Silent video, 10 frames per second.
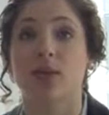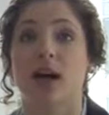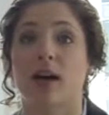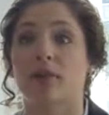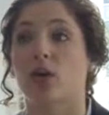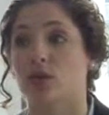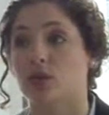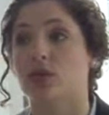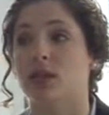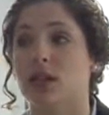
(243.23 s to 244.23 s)
and we have
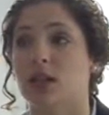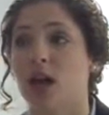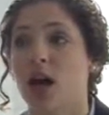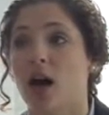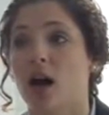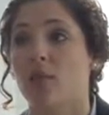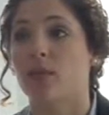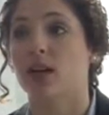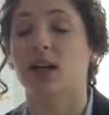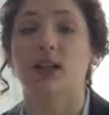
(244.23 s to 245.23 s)
also seen
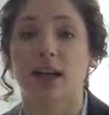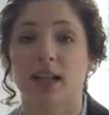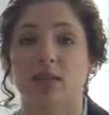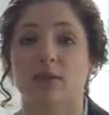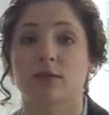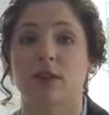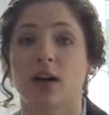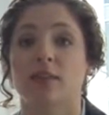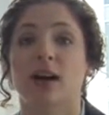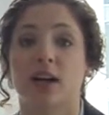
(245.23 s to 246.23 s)
the collective
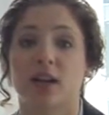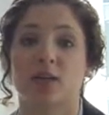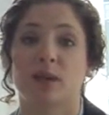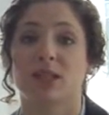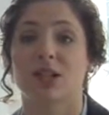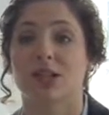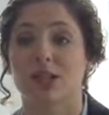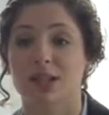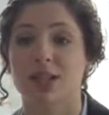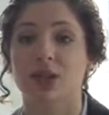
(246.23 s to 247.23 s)
value
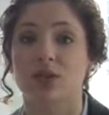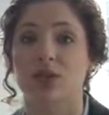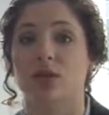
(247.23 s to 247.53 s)
expectations decrease.